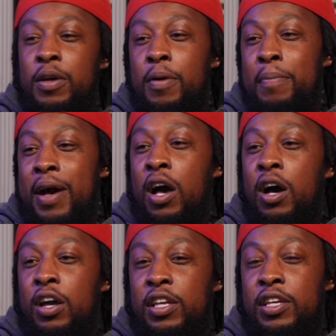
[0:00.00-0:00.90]
my
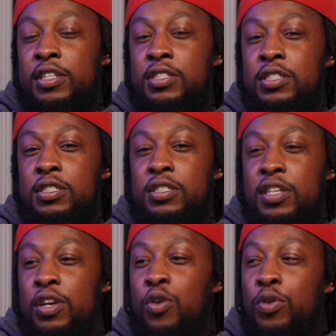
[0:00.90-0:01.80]
audience
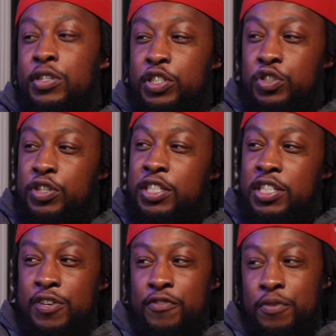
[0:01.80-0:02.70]
still wants street
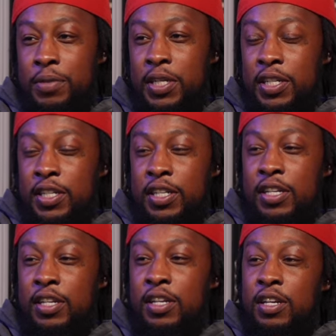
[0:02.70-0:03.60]
shit from me.
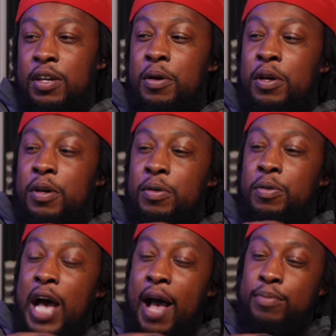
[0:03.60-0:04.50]

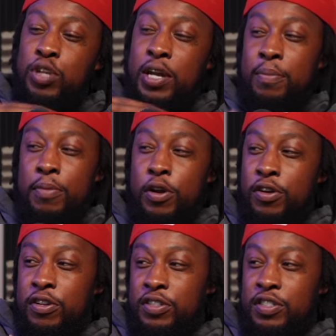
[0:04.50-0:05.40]
I'm trying to
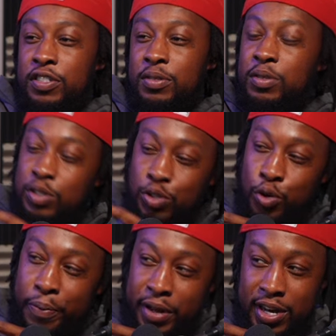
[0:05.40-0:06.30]
merge. Yeah. You
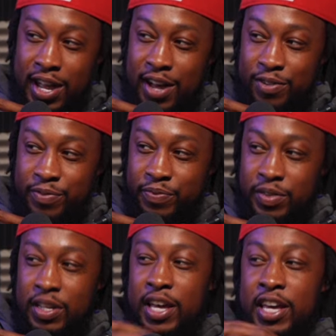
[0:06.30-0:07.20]
put it out.
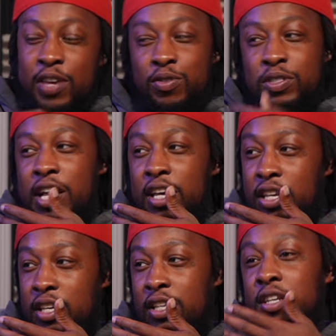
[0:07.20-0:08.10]
Yeah. And he was
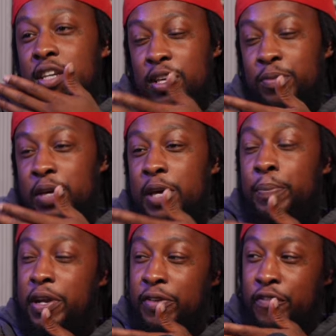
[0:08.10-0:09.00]
like, he he
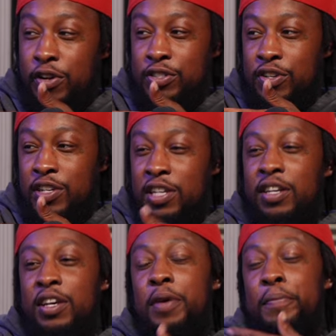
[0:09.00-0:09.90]
put a verse on it,
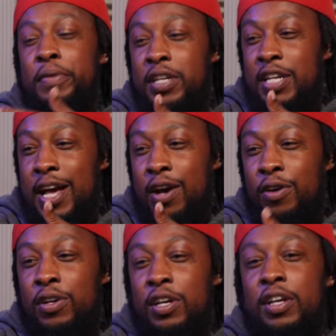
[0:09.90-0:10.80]
put it
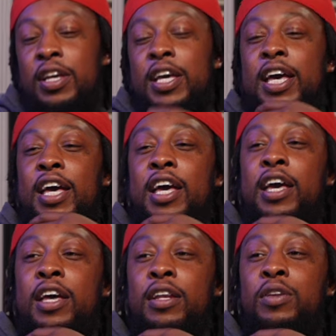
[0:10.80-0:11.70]
out,
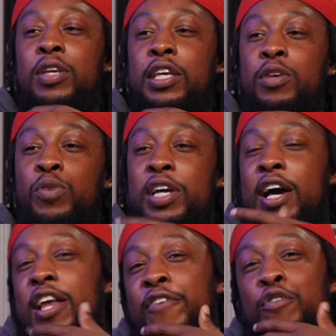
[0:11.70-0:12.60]
and we
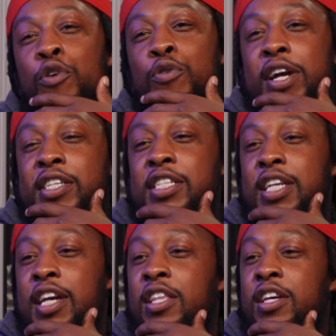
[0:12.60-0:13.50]
got like four records
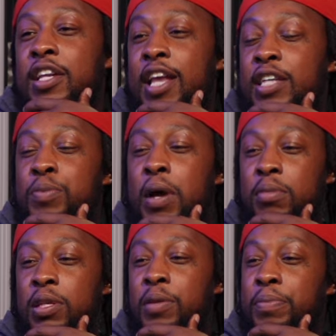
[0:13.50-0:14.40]
together, and that's
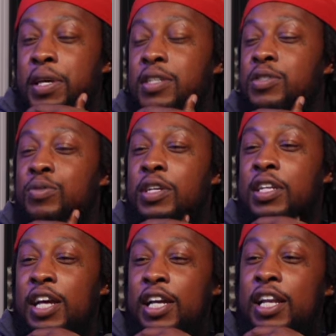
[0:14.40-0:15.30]
probably the biggest
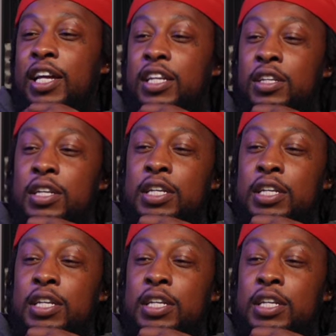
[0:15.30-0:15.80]
one. Like like